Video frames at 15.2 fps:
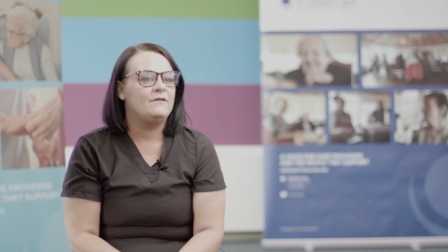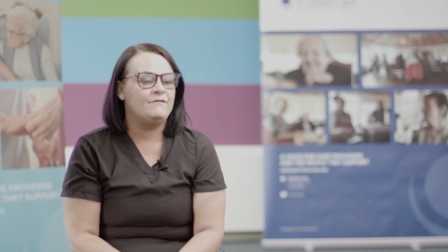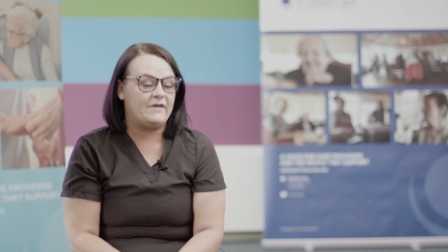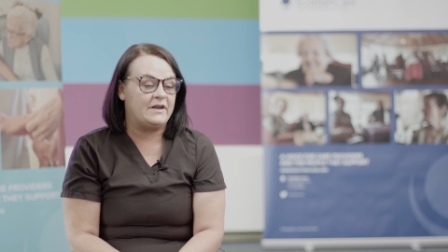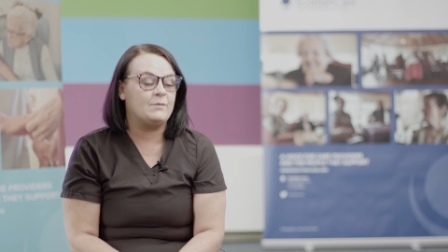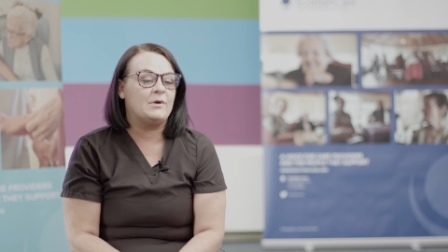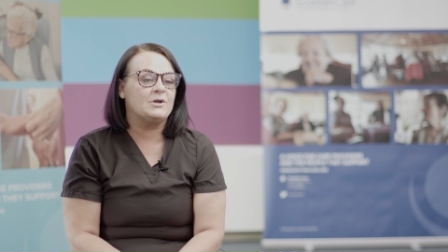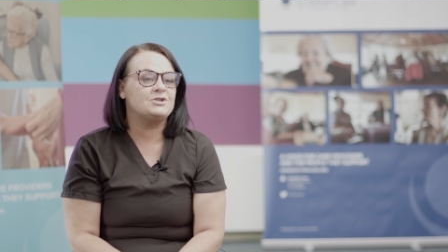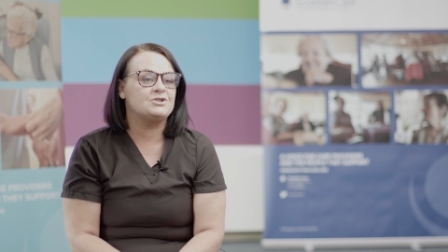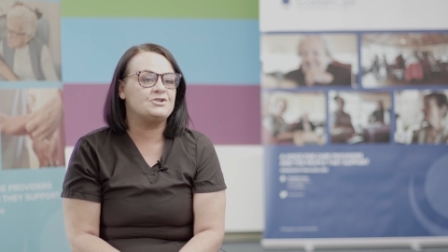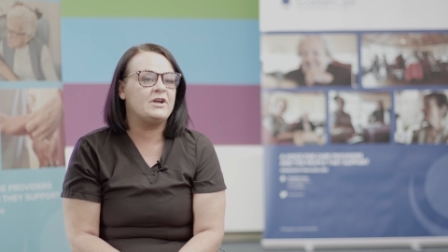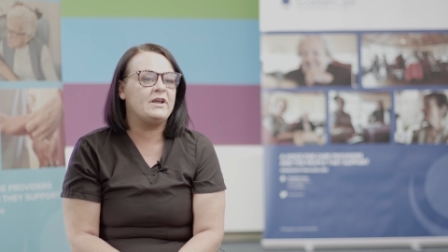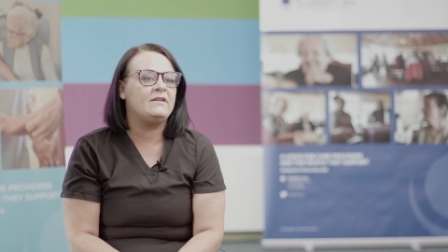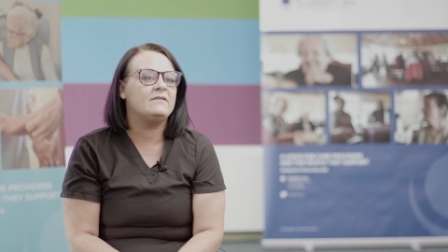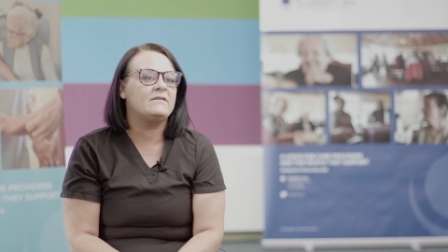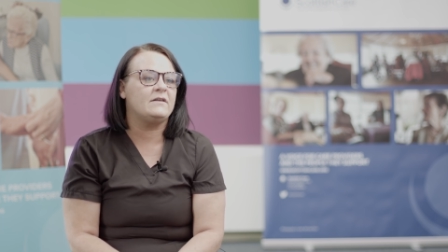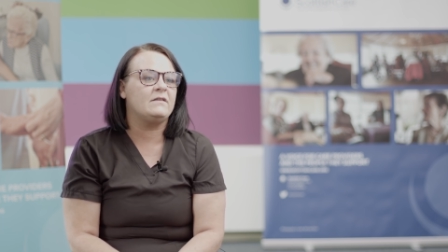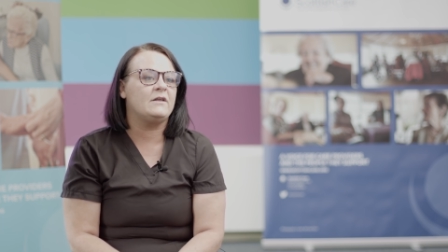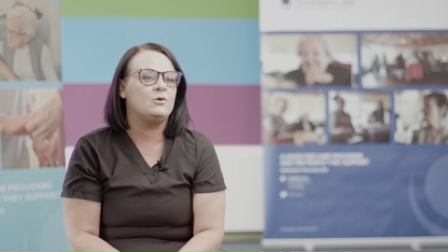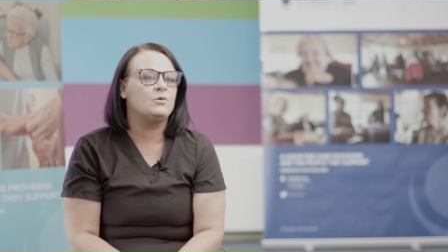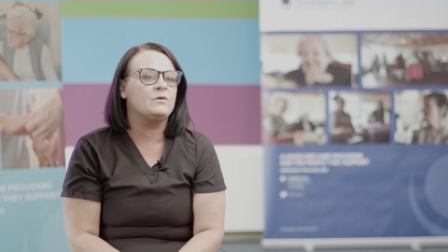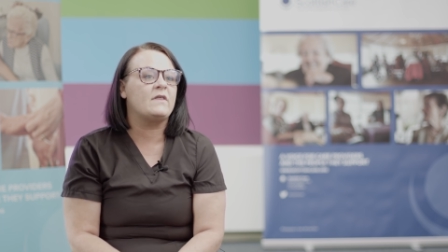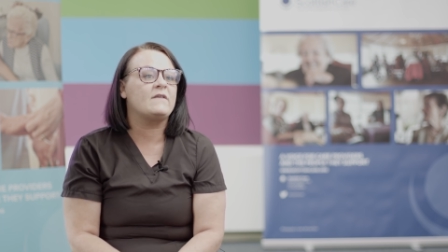very much trained and they
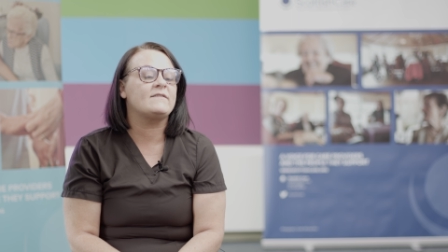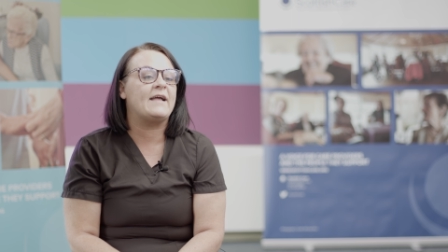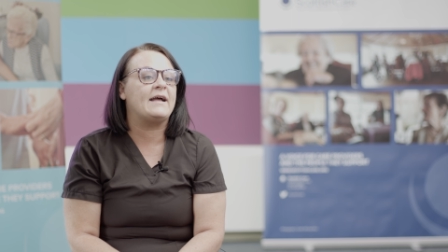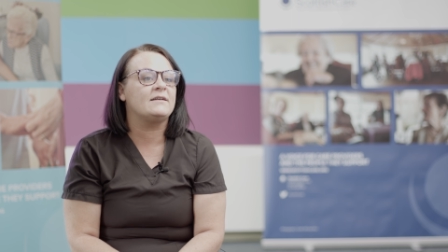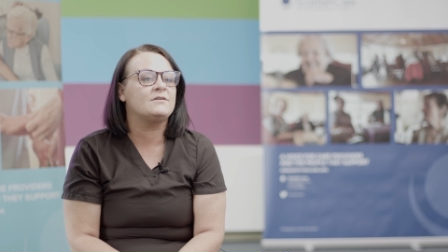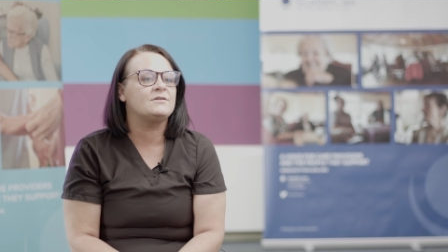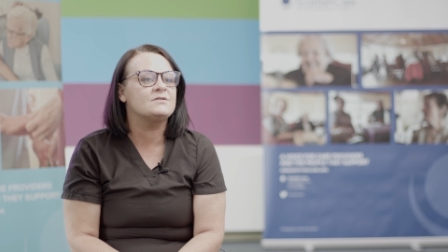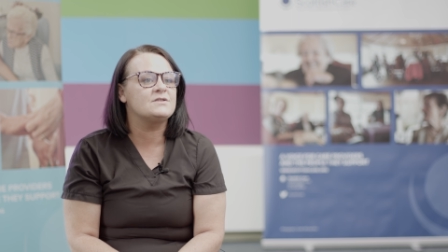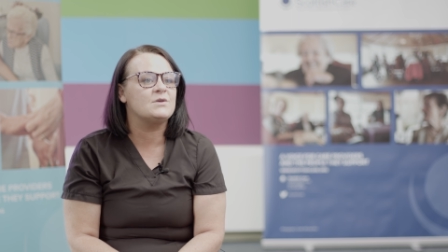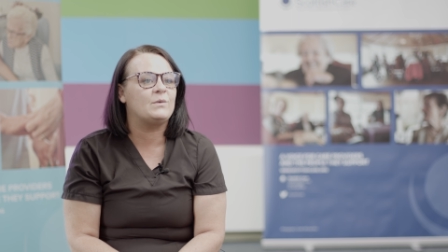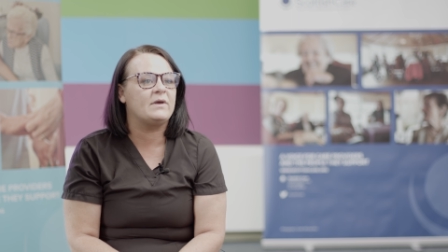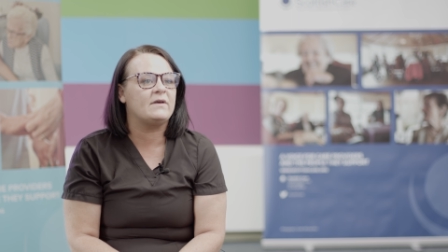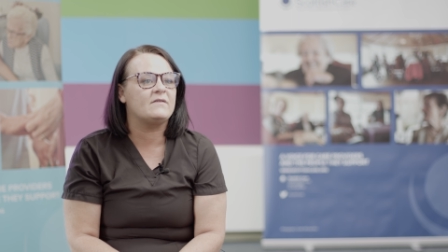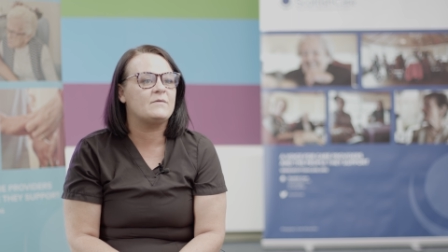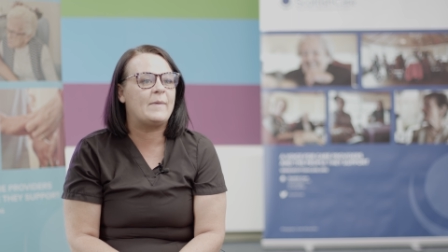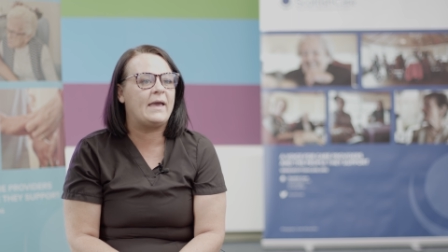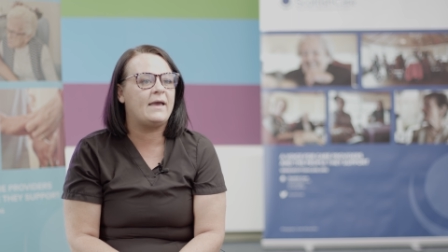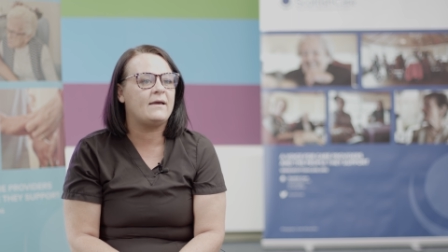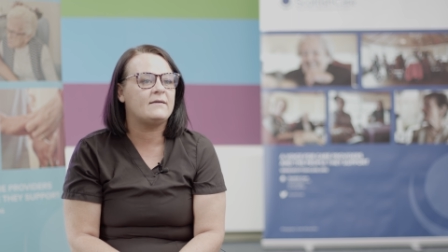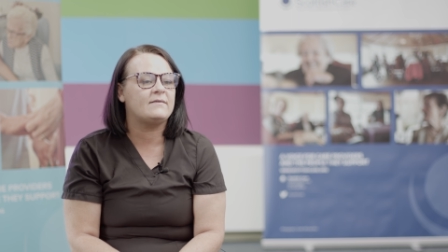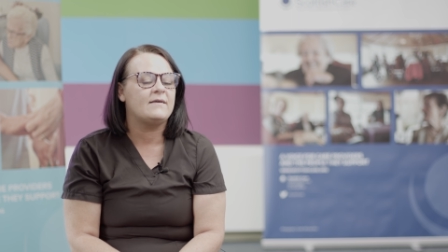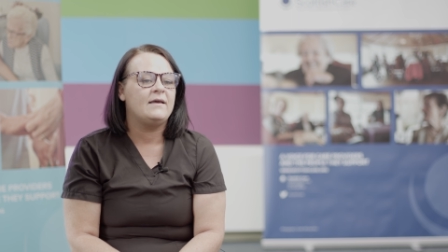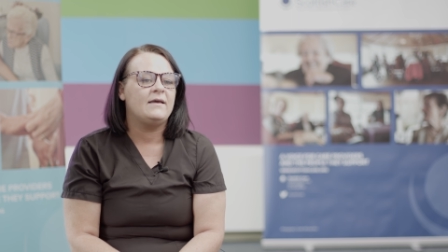know the standards that we
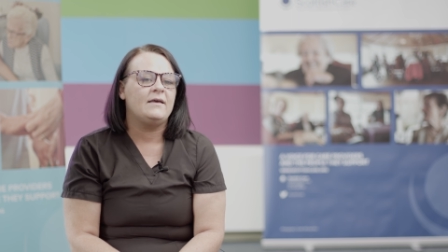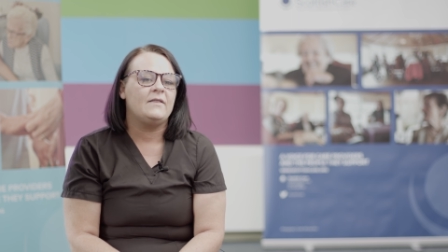expect.